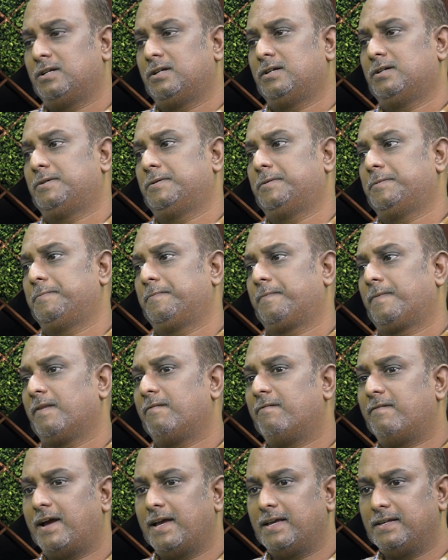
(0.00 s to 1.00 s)

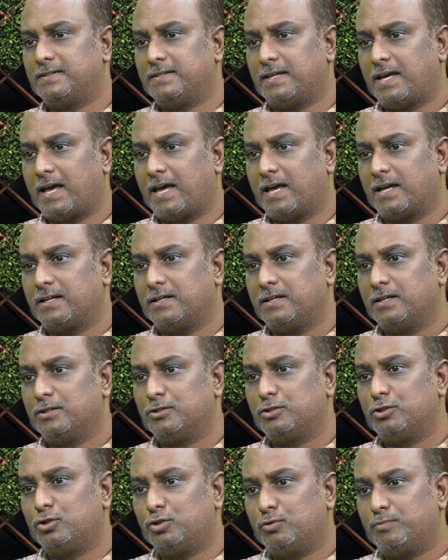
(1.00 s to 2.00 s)
Vizag,
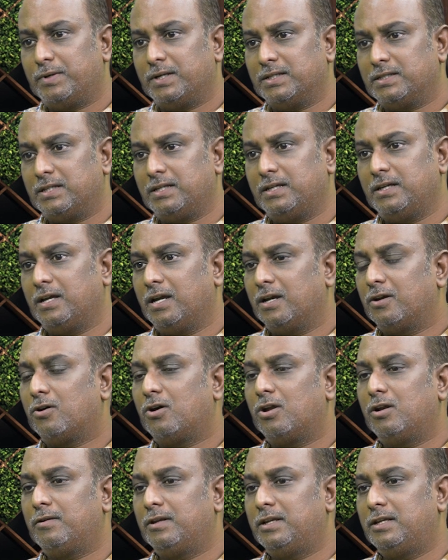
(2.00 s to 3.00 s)
Tirupati, at
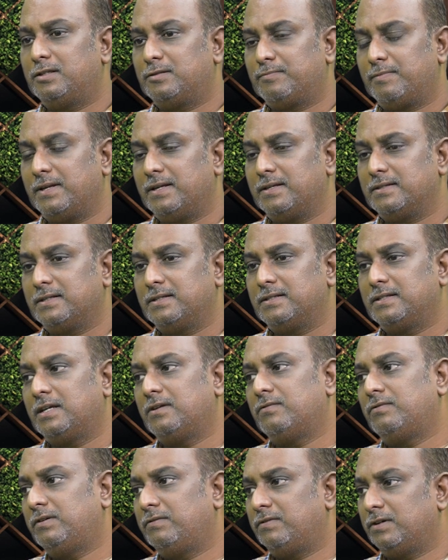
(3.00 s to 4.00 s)
all these places,
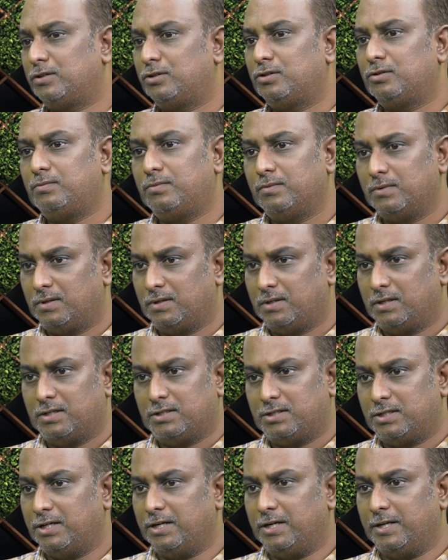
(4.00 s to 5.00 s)
and we went to
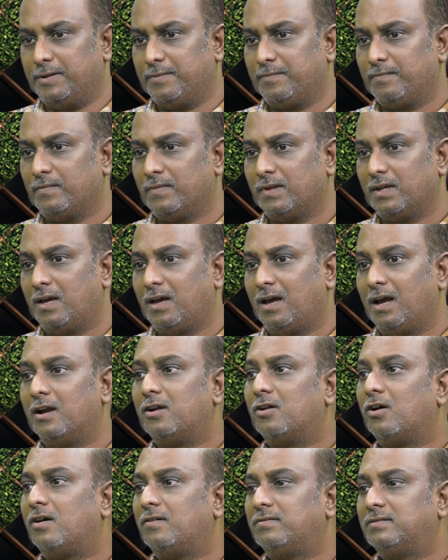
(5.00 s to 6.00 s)
Shirdi.
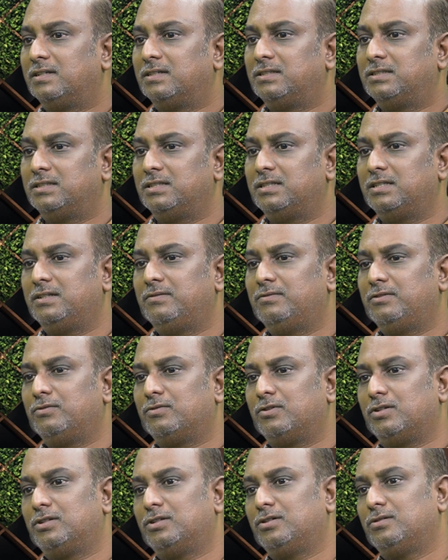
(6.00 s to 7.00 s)
And after Shirdi, we
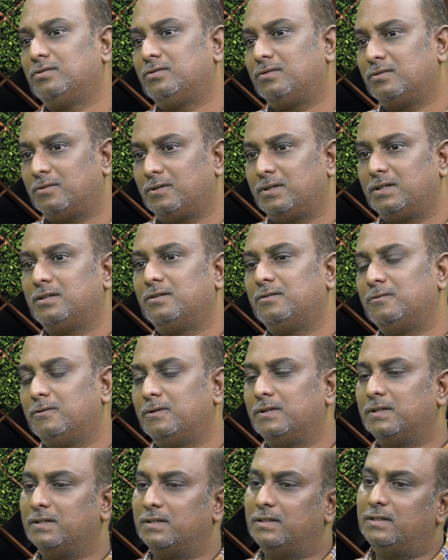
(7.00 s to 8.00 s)
wanted to go and do
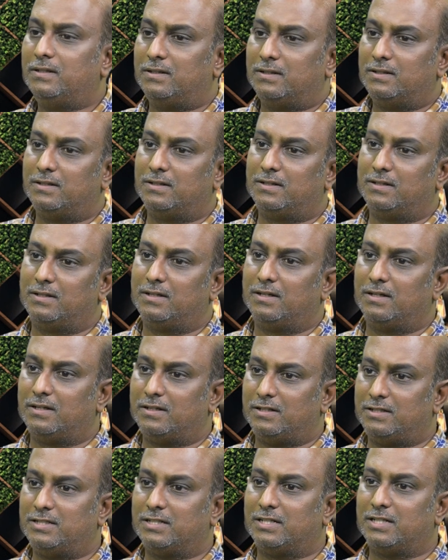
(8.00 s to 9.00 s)
it in
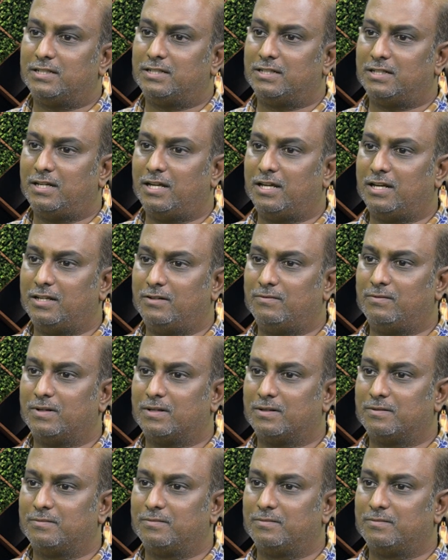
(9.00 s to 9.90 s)
Rishikesh and Haridwar.